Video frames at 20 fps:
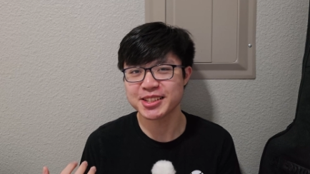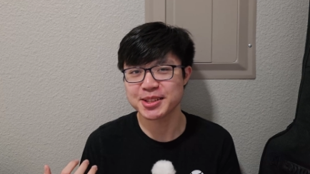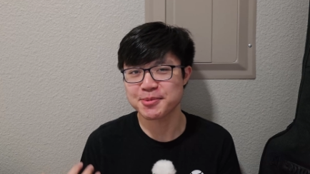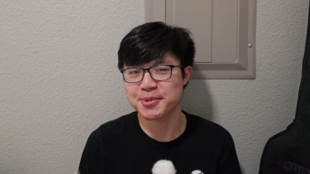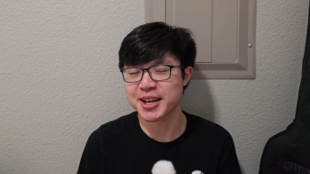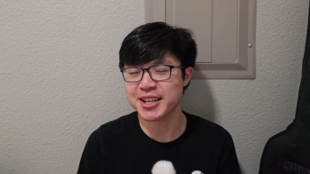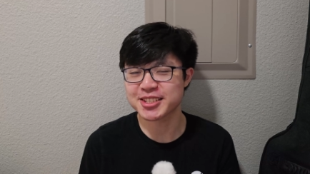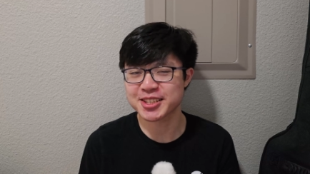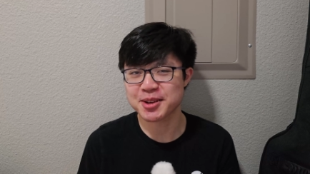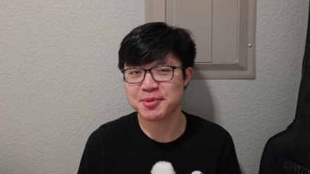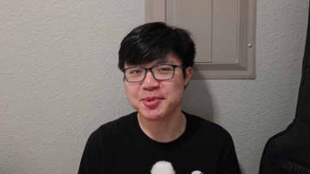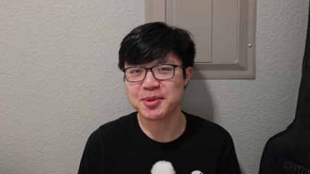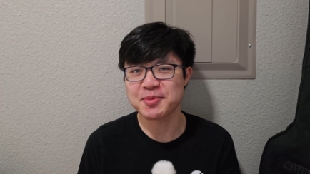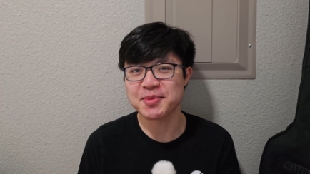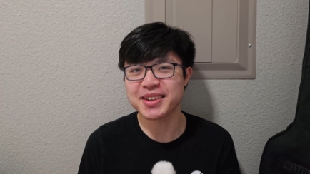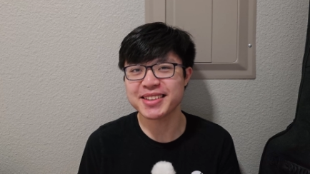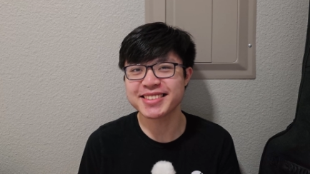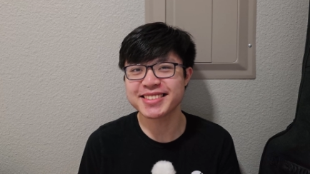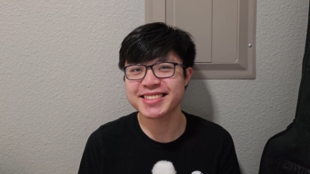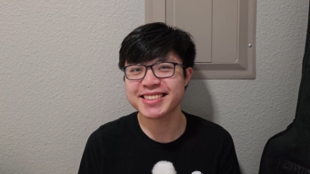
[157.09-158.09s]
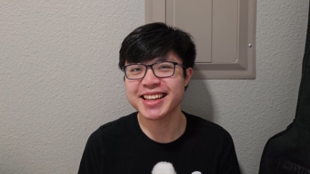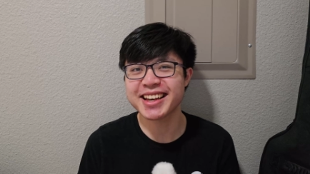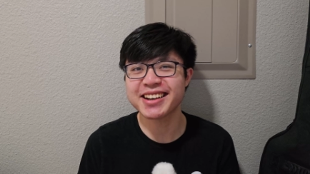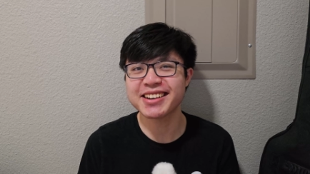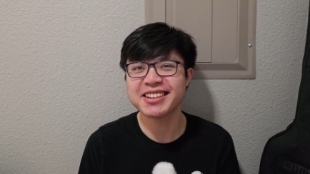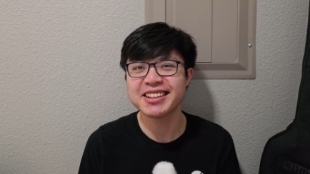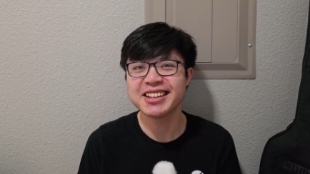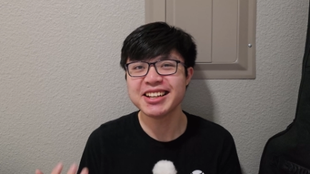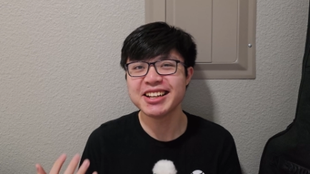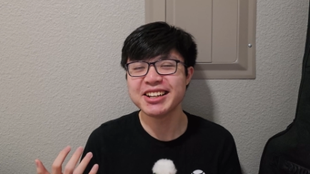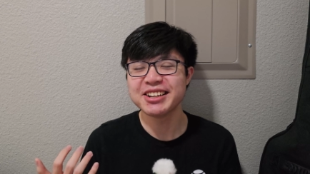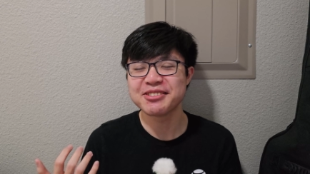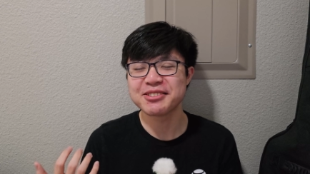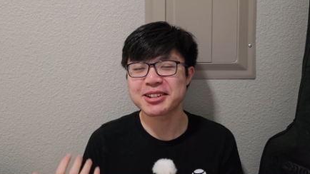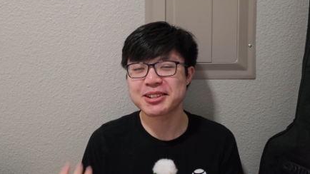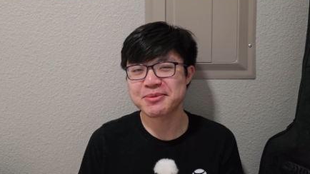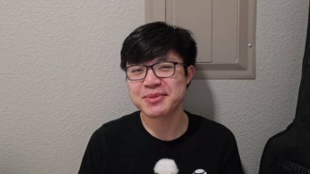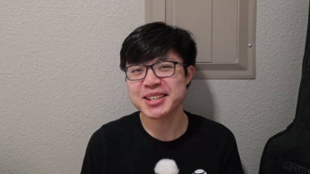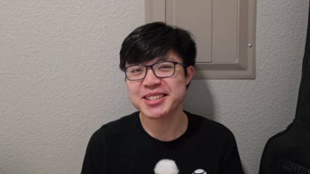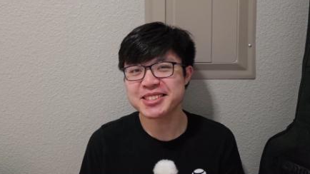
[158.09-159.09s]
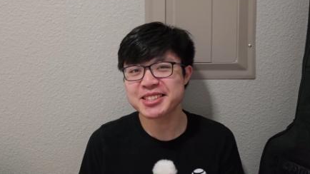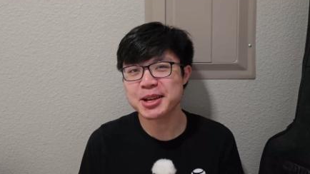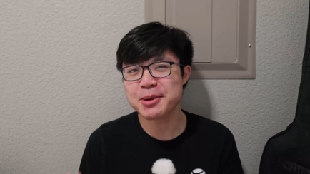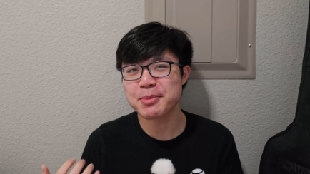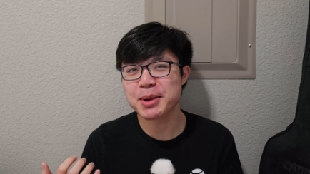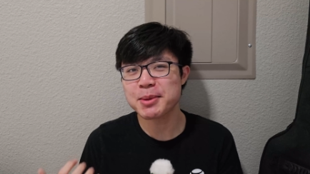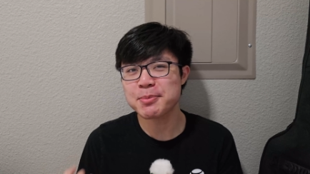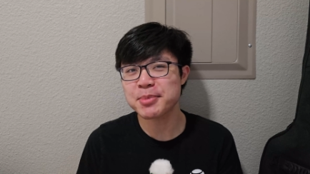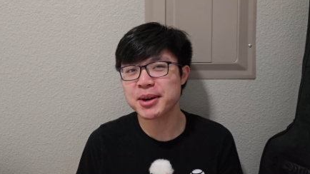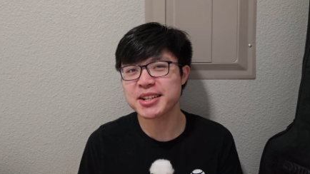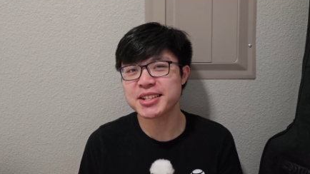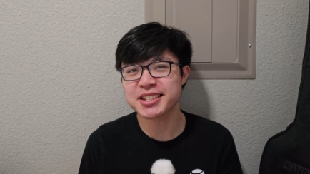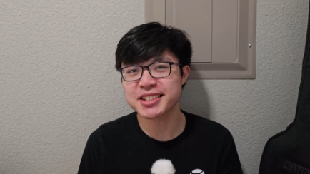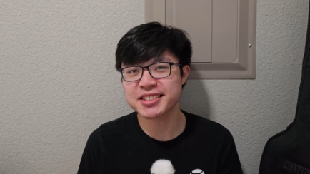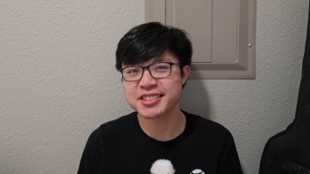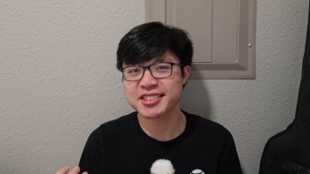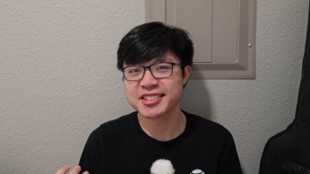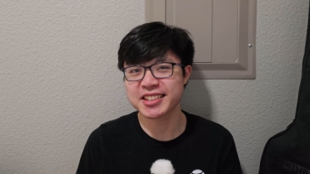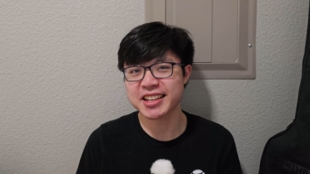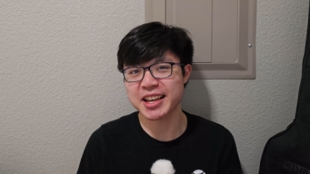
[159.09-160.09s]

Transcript: the past couple months now, which means that my budgets